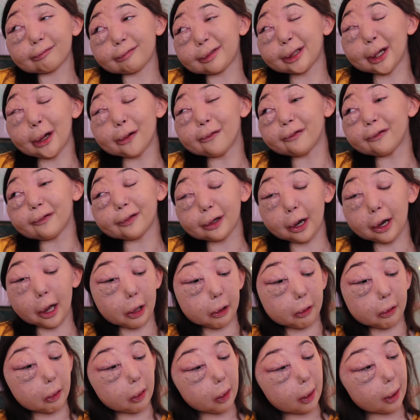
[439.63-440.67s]
Don't
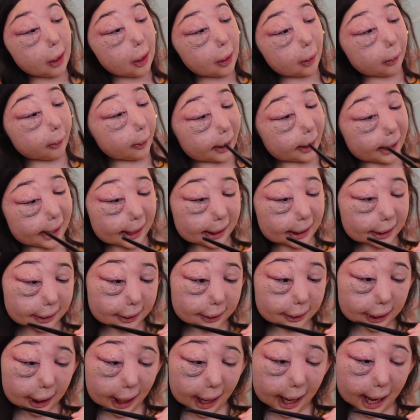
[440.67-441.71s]
know what it
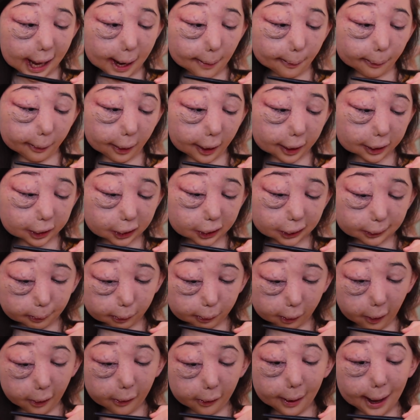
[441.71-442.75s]
is. Airbrush,
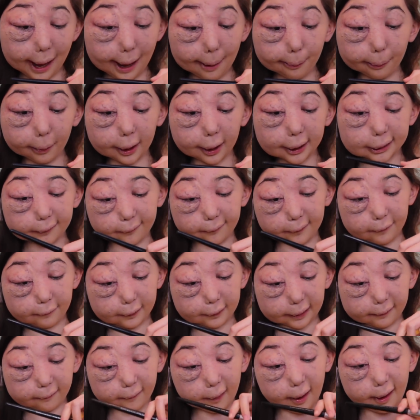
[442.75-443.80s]
Pro Airbrush
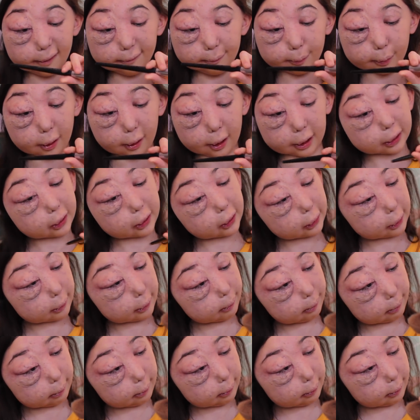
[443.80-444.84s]
55 brush.
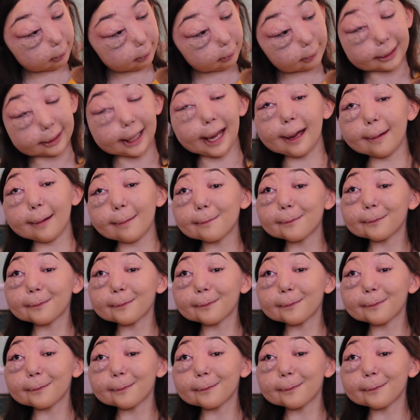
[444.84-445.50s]
Yeah.